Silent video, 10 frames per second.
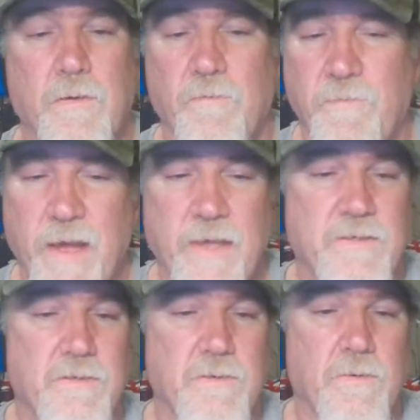A
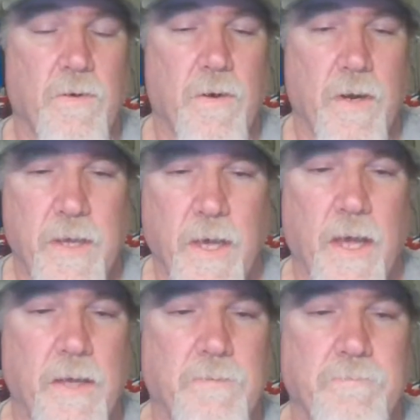vest or a
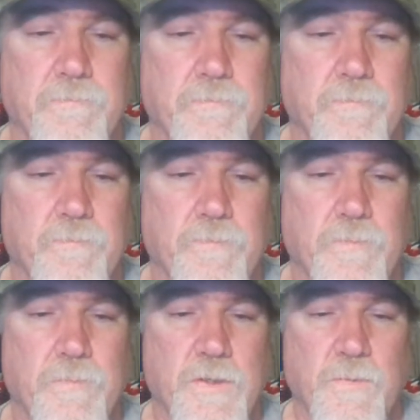cut.
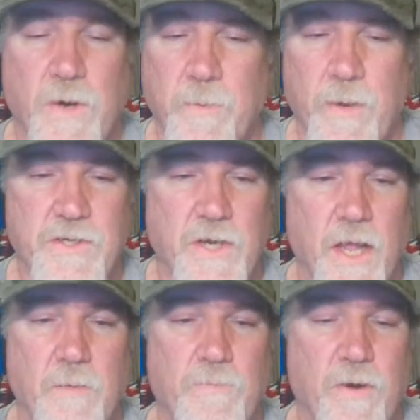It's pretty much
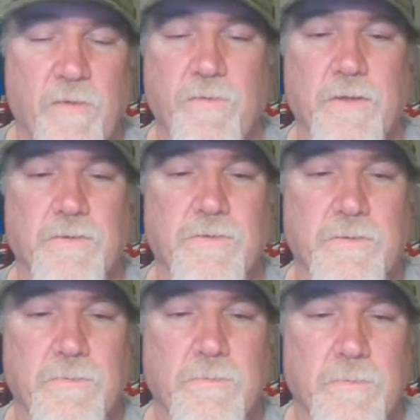all in
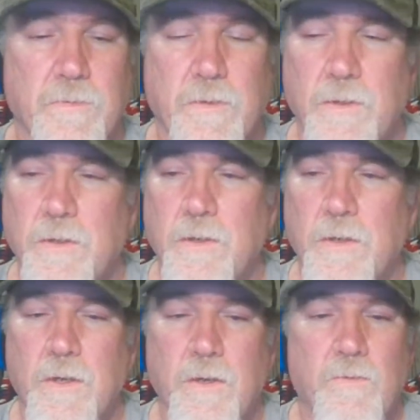preference.
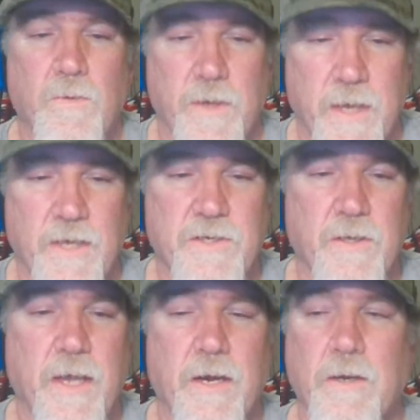We'll catch you
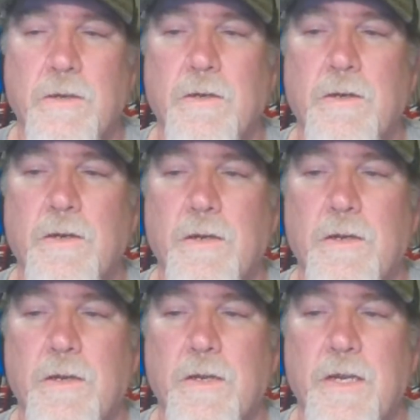later.
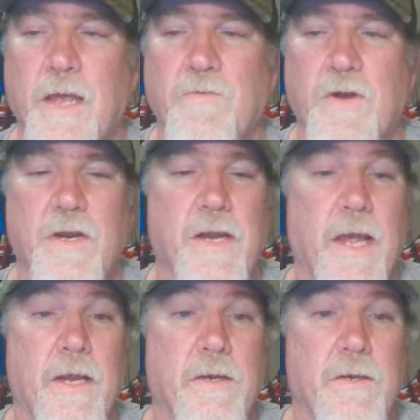You have a good
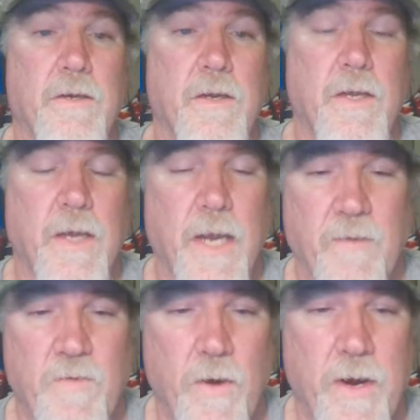night.
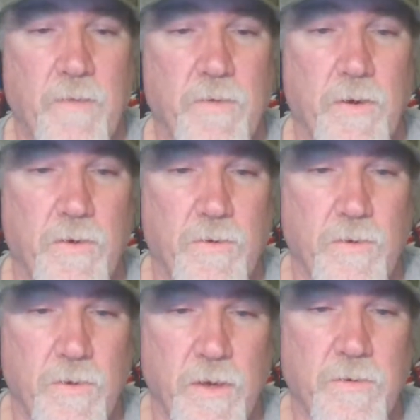Everyone have a
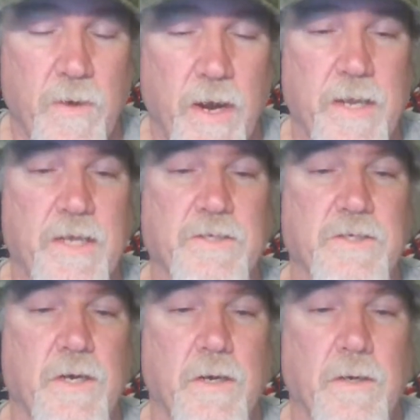good, great
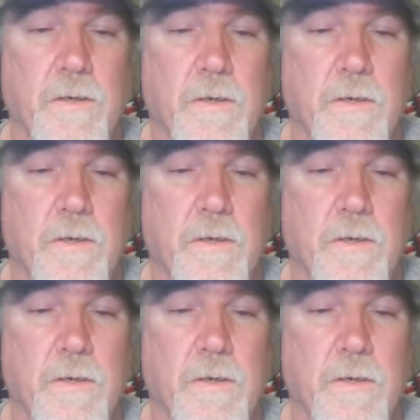Easter.